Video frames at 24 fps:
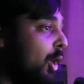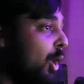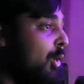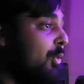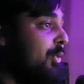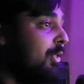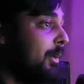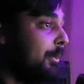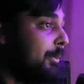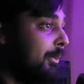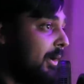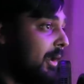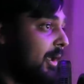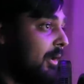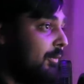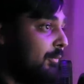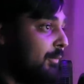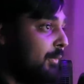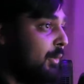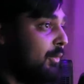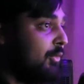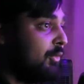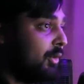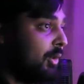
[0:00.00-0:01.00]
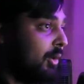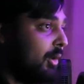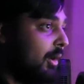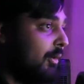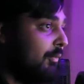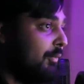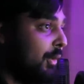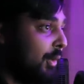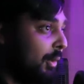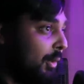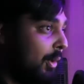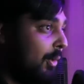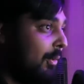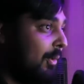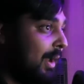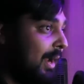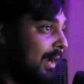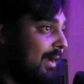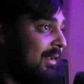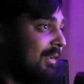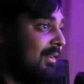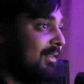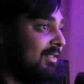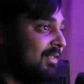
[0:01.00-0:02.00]
own the brand future of their own
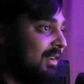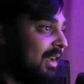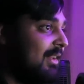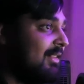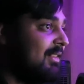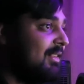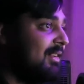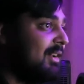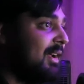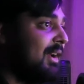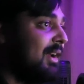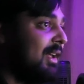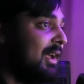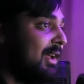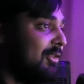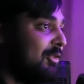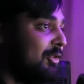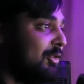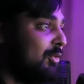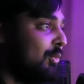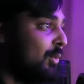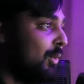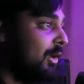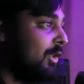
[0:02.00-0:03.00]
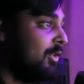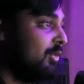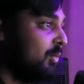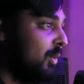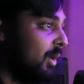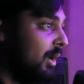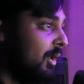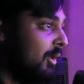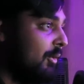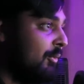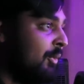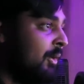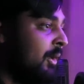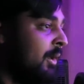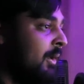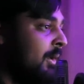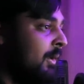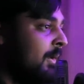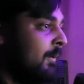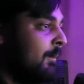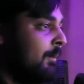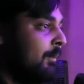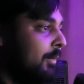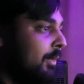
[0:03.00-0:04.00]
ideas. 1998 to 2012.
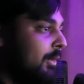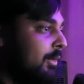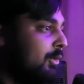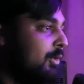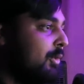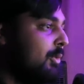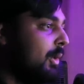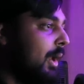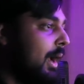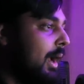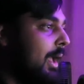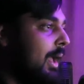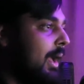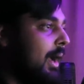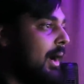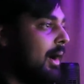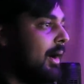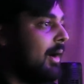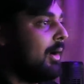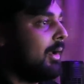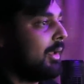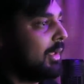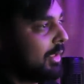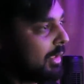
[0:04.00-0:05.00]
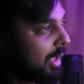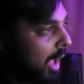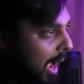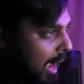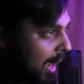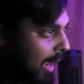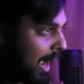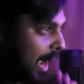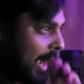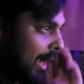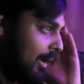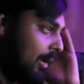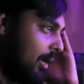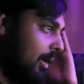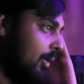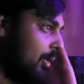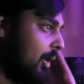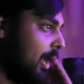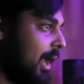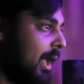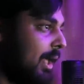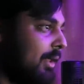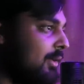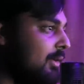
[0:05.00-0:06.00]
Dude, I, I, I,
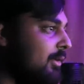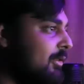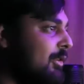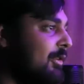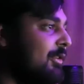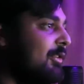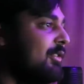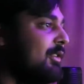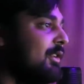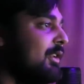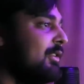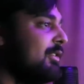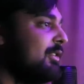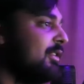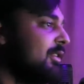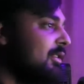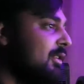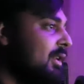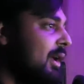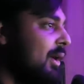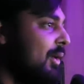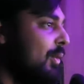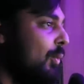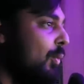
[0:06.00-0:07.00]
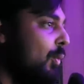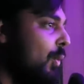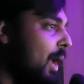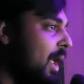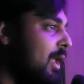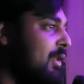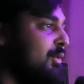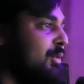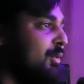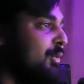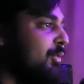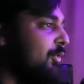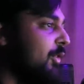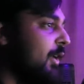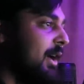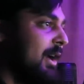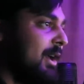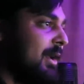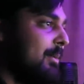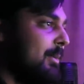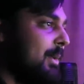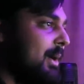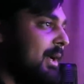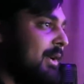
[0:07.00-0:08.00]
okay. This is this is like way too
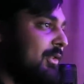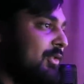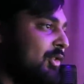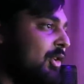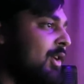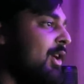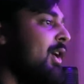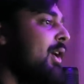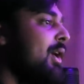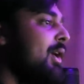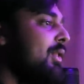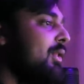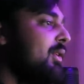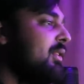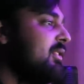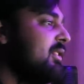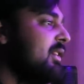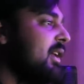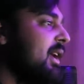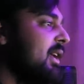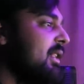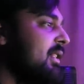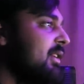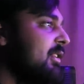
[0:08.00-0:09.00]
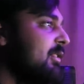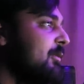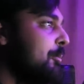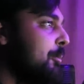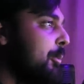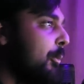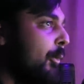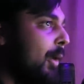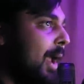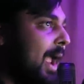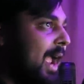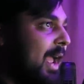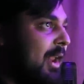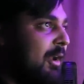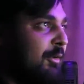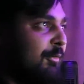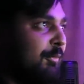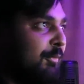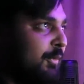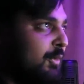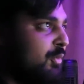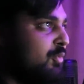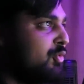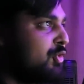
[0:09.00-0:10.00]
fucking much. This is like this brand
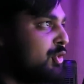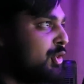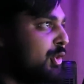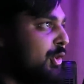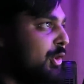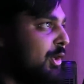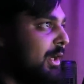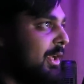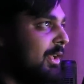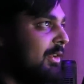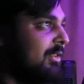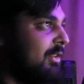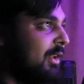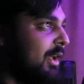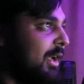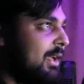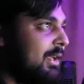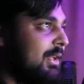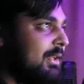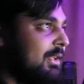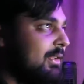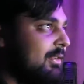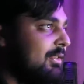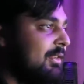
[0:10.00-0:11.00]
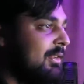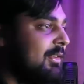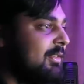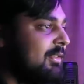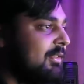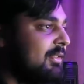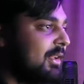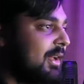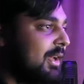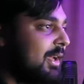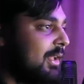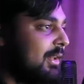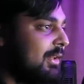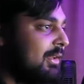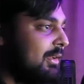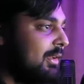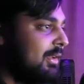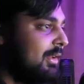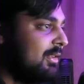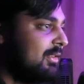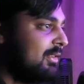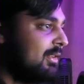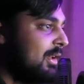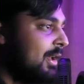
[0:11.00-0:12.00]
future is like this. This is like
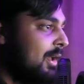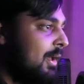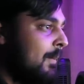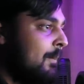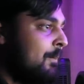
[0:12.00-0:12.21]
it's